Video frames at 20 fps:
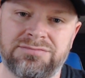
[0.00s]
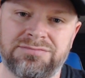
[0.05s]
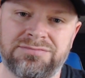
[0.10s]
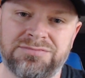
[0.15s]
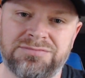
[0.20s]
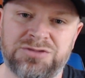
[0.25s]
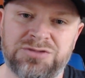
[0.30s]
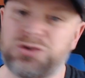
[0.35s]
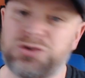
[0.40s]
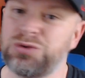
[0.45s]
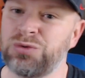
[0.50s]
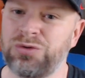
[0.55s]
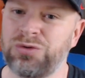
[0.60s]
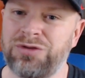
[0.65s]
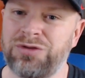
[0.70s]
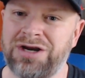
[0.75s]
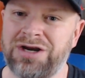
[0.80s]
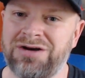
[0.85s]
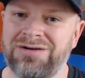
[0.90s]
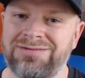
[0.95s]
stool
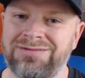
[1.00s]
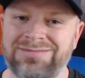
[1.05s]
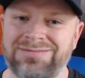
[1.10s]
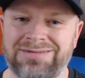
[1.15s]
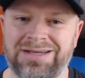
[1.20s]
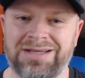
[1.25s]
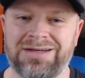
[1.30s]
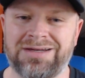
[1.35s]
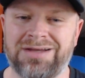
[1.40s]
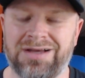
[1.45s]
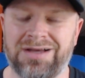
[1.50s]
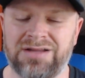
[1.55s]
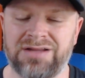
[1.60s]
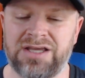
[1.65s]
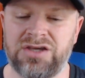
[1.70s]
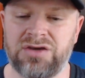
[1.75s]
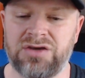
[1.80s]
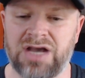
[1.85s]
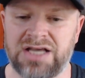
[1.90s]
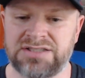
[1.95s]
there and let
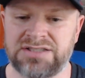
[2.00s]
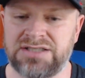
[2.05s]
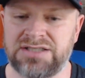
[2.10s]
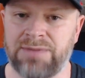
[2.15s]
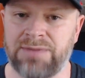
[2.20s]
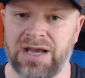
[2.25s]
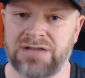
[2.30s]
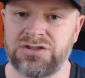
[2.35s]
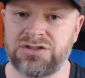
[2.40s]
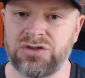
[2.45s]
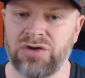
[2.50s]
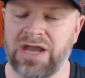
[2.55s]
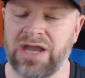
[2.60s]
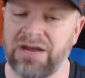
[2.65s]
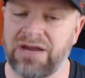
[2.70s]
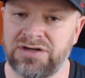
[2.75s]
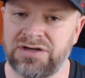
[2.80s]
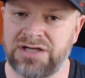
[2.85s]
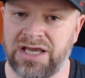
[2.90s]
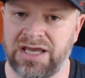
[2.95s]
you guys get back to your
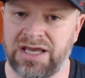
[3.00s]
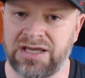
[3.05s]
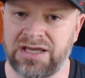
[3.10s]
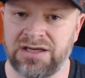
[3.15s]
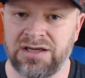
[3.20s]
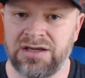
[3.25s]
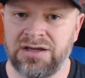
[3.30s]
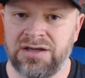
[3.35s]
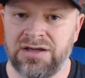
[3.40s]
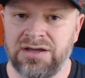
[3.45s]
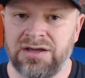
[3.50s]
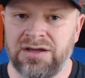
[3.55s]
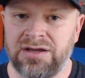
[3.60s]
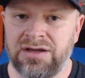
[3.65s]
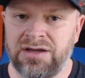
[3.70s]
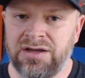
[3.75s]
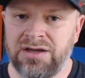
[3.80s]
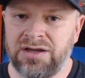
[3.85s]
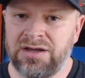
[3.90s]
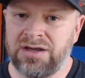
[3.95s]
everyday
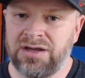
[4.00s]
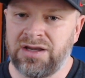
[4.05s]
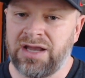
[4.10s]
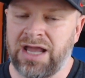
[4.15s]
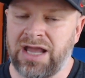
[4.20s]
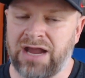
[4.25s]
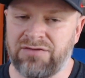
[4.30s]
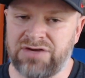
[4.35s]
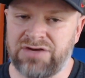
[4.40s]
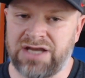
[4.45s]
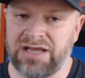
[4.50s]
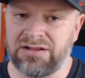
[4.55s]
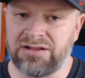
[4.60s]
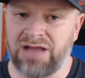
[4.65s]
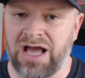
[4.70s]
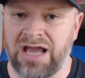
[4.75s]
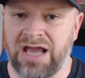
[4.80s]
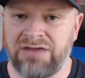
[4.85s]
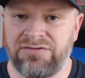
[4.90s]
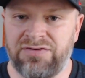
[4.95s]

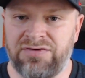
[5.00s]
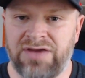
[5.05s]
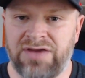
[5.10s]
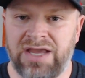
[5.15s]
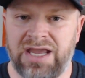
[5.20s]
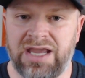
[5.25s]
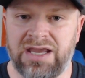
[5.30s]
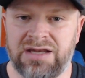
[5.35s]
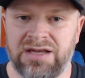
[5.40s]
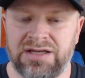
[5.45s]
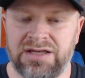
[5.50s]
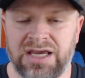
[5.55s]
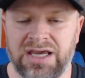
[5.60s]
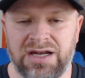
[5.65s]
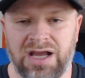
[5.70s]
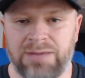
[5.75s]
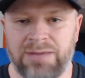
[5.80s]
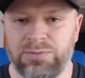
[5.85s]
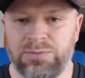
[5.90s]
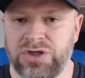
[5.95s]
life. And again,
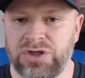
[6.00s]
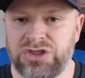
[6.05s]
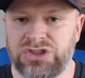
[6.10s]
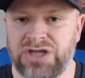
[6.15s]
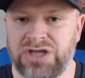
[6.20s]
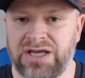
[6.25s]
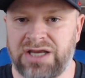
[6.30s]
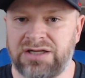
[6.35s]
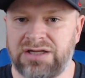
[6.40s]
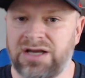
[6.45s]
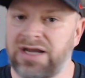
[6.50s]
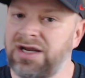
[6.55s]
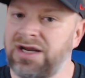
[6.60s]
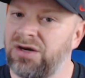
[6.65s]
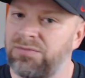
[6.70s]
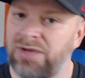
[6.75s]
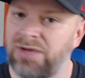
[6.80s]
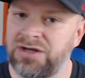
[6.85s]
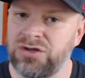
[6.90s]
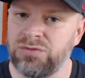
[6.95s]
I appreciate it. I
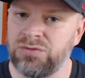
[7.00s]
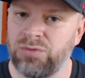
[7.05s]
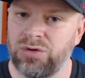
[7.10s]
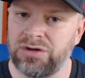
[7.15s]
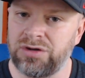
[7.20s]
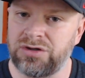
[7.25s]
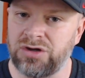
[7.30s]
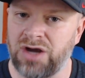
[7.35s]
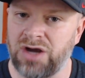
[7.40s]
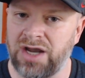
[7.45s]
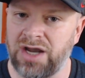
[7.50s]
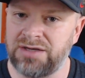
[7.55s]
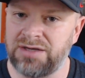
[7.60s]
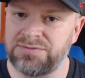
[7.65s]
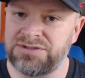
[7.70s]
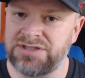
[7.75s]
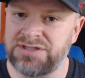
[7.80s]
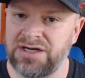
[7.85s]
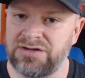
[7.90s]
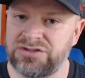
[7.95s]
hear my newborn crying
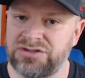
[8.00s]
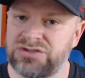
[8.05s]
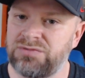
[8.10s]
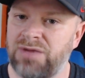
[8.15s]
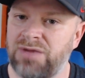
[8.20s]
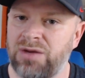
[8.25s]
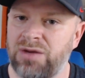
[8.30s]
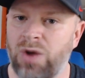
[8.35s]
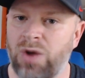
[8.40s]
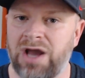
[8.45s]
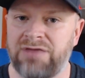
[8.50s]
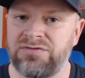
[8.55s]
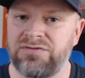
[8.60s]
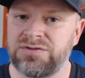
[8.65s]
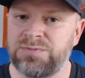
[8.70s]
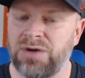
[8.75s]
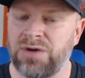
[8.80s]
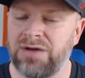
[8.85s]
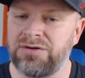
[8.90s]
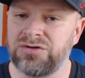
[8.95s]
upstairs, so my wife is
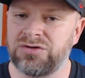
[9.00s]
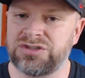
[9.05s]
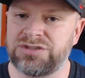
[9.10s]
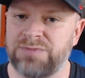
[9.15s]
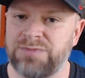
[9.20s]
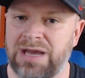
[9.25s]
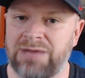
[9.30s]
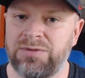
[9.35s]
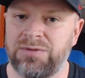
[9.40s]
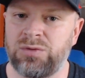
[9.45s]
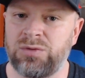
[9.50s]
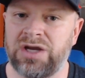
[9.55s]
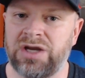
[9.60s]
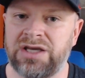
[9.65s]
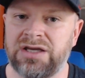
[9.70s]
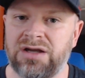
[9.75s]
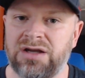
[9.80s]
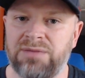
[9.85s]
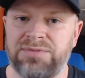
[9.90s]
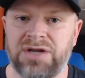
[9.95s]
probably gonna smack me when I
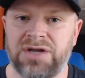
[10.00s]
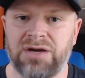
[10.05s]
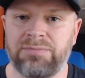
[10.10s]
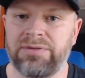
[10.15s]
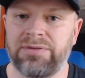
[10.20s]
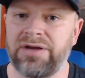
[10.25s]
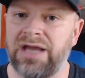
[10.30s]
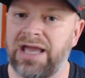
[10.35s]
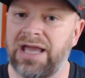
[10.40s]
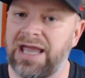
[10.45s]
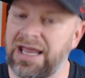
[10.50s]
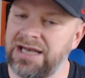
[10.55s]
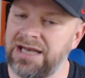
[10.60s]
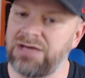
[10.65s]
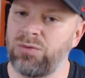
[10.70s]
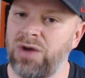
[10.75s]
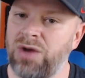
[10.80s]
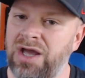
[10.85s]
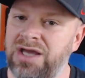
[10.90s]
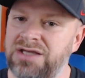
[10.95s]
get up there. But
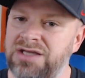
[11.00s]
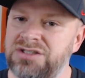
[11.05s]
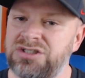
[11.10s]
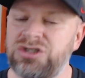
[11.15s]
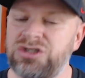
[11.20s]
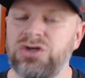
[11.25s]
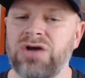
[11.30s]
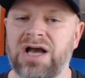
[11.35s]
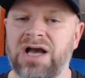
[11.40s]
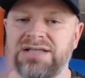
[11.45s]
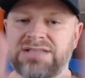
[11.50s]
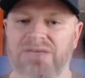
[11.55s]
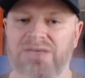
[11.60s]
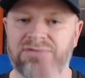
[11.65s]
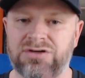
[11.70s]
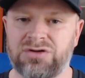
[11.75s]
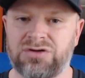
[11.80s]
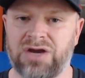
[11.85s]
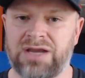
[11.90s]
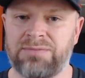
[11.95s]
anyways, you guys have
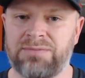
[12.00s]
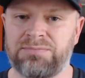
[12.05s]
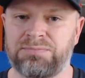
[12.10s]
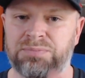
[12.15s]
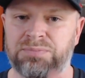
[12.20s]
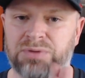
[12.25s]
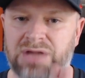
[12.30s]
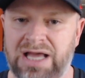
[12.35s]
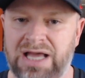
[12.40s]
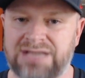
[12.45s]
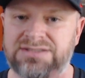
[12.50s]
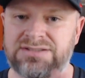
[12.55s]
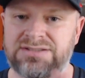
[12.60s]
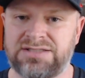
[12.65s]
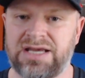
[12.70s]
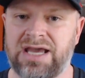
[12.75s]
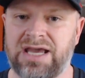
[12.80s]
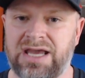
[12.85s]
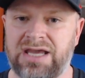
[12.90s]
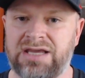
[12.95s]
a great, blessed
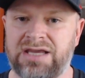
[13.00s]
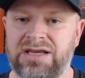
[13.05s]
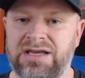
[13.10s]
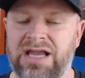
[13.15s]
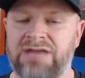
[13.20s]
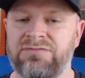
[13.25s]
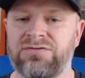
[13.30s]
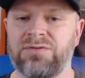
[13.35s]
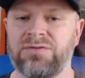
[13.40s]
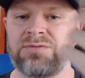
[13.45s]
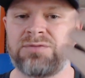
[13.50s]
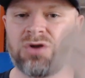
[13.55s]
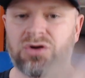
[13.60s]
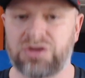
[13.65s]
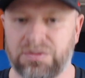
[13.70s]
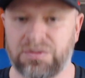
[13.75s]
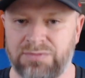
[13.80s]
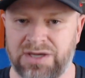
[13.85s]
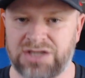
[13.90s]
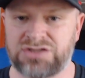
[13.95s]
day. And from your
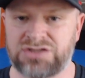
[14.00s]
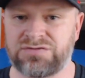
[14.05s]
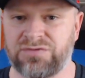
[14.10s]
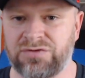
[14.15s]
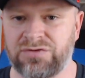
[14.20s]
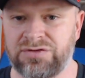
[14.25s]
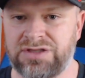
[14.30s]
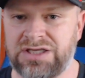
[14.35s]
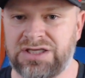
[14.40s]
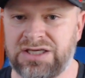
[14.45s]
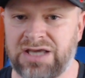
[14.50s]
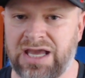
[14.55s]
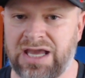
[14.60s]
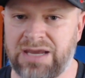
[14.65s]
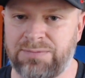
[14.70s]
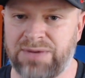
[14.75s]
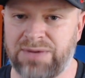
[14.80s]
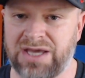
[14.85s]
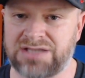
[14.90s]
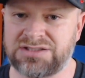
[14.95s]
commish for the
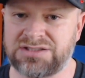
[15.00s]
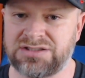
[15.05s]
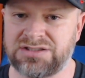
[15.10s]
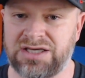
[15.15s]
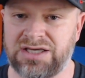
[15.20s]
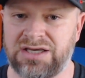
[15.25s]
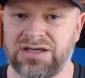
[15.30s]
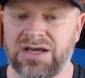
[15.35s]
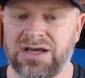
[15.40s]
Apex League,